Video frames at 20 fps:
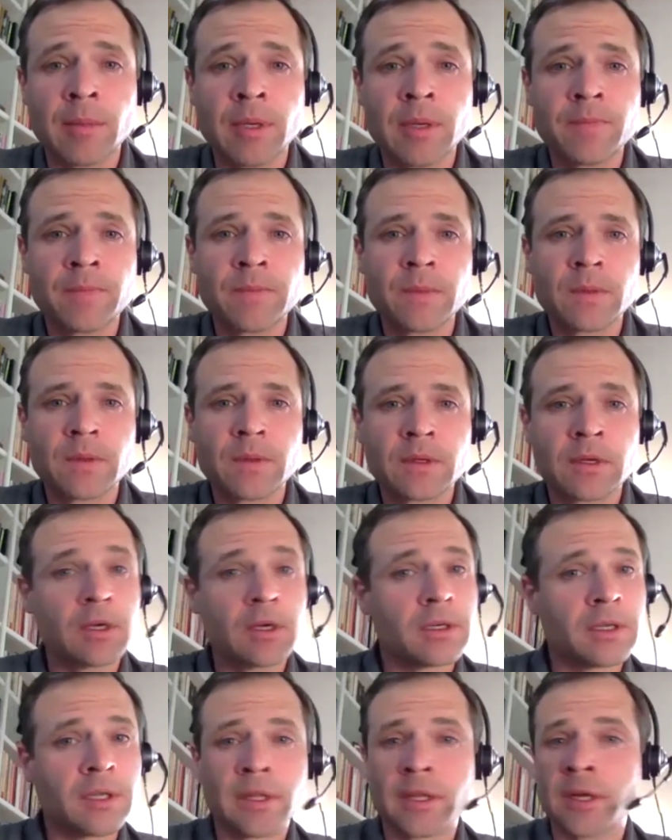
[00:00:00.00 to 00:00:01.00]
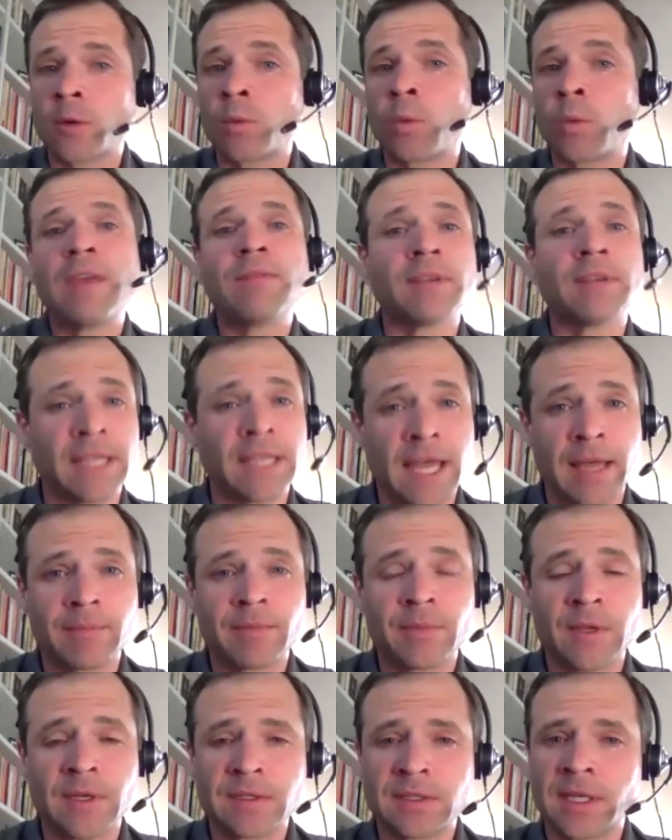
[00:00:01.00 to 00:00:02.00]
Mm-hmm. Currently, they're waiving that.
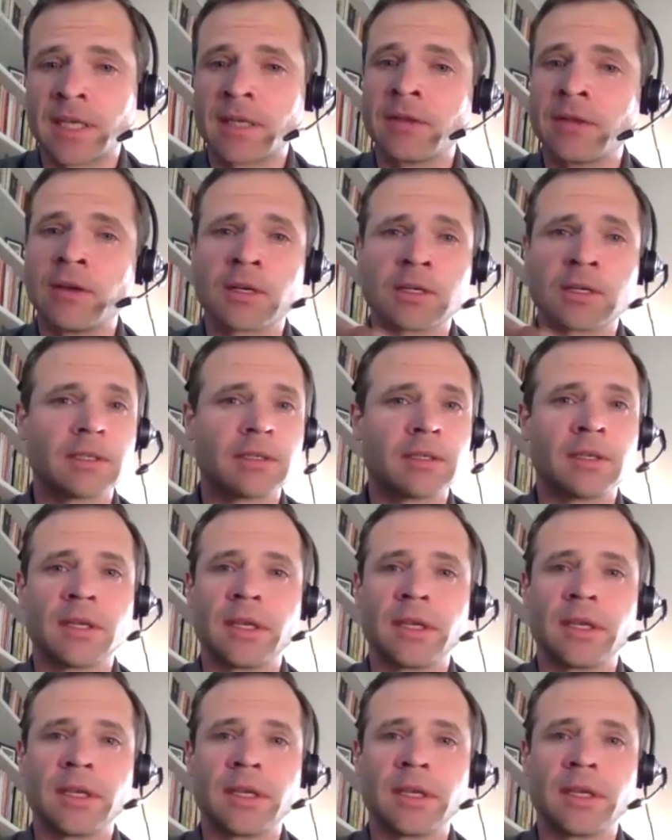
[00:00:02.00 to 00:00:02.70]
They're saying, look,